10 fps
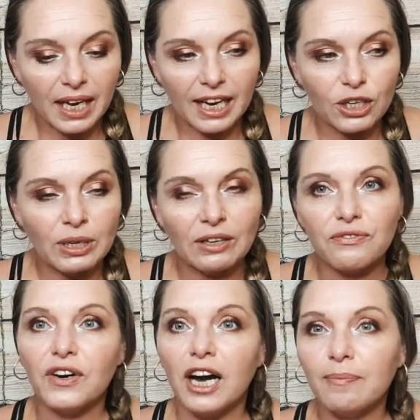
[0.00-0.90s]
And you
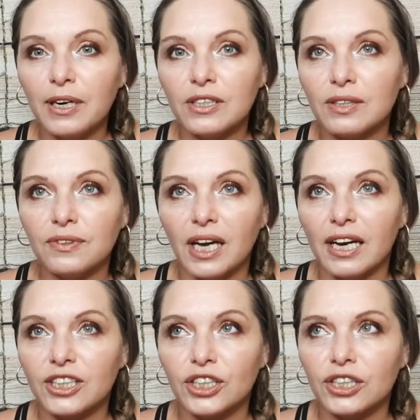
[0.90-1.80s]
get five pairs of
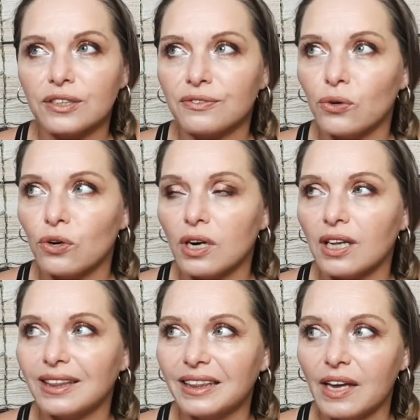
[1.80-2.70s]
lashes for
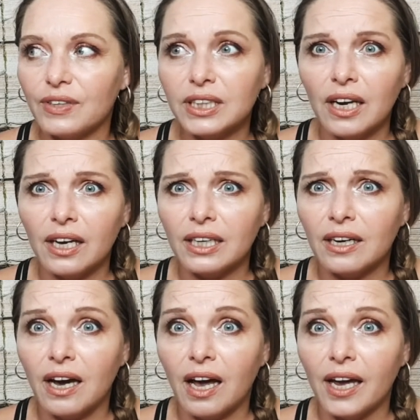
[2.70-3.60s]

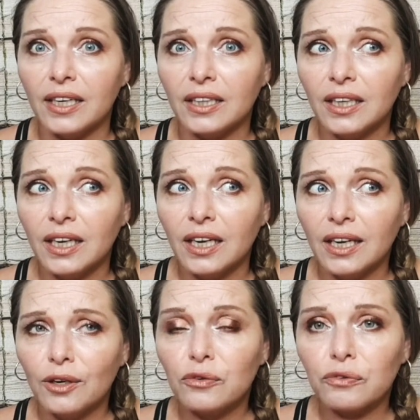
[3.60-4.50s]
$11.99,
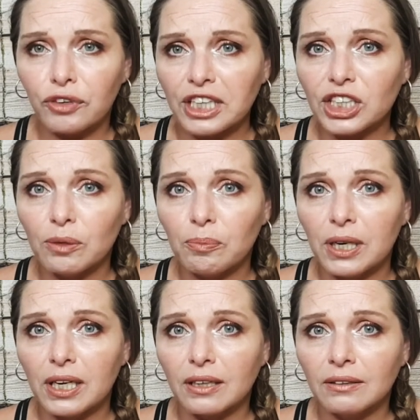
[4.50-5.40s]
free
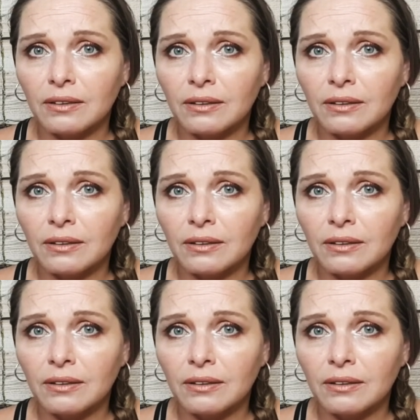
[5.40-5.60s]
shipping.